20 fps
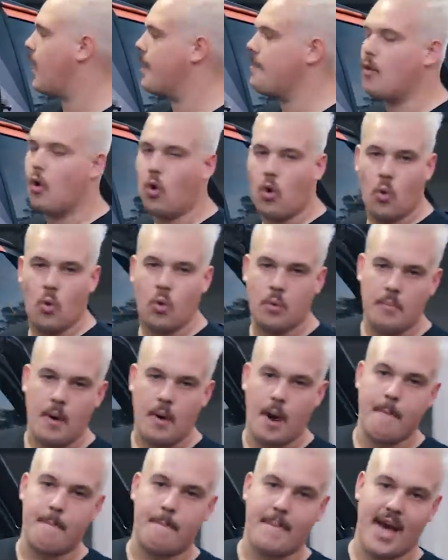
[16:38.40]
keep all
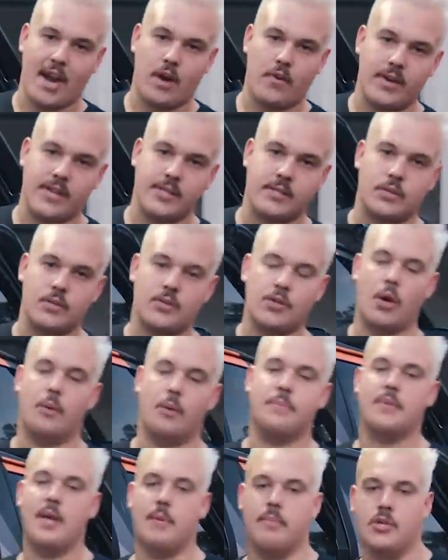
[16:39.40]
my batteries
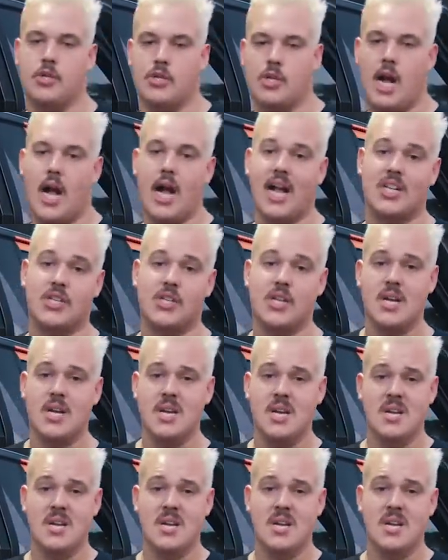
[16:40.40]
topped up and charged.